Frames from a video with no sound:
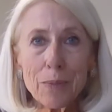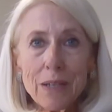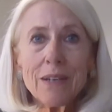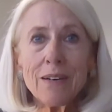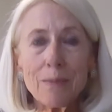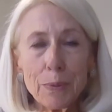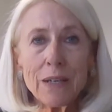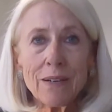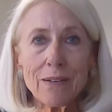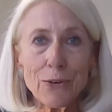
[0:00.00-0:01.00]
please,
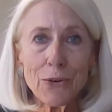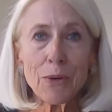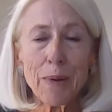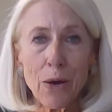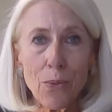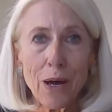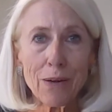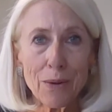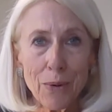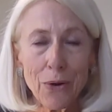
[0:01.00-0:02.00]
please learn about
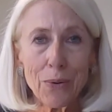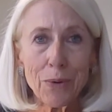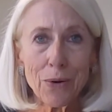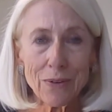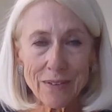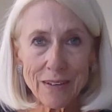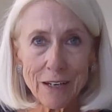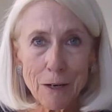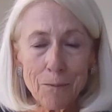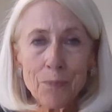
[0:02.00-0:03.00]
Welcome Home
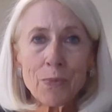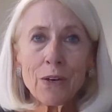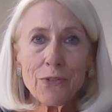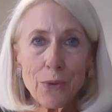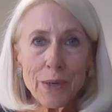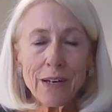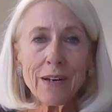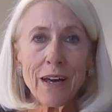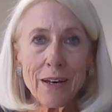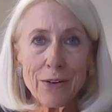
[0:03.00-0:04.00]
OC so we
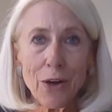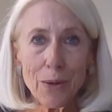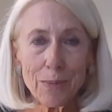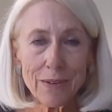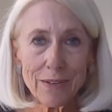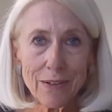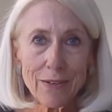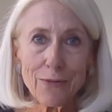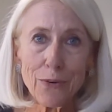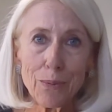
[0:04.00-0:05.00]
can end
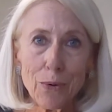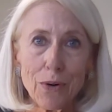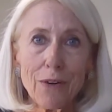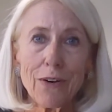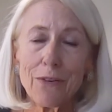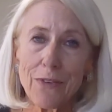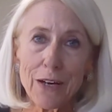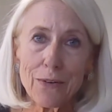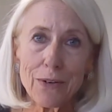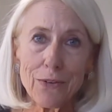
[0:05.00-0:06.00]
homelessness for more of our
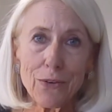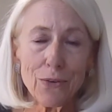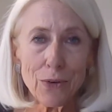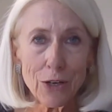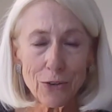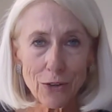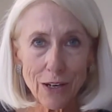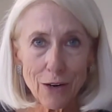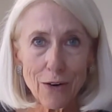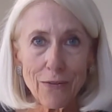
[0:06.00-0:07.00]
veterans who took
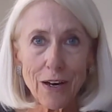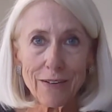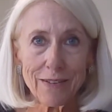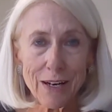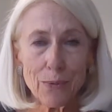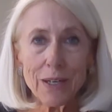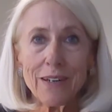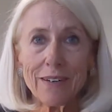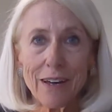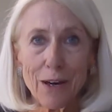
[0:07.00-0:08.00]
care of us. Now we
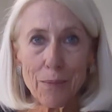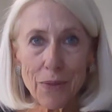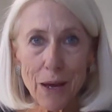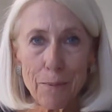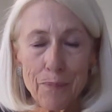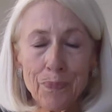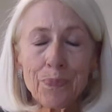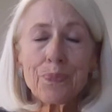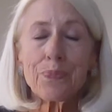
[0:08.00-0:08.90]
need to help them.